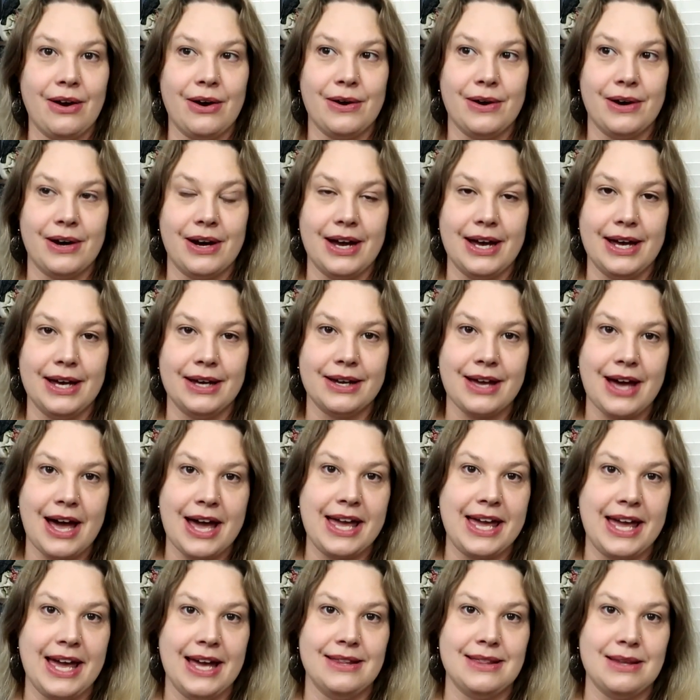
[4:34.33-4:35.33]
or
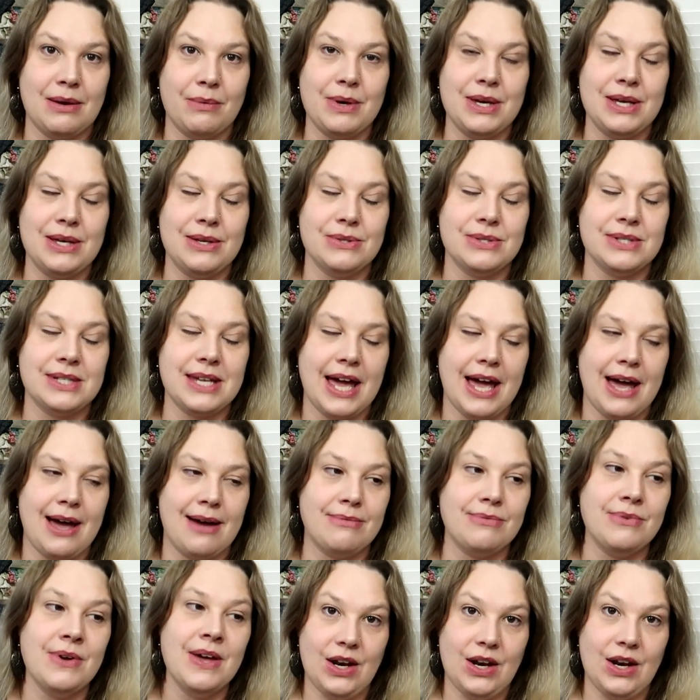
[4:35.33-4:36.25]
Kai kitten that we used to have.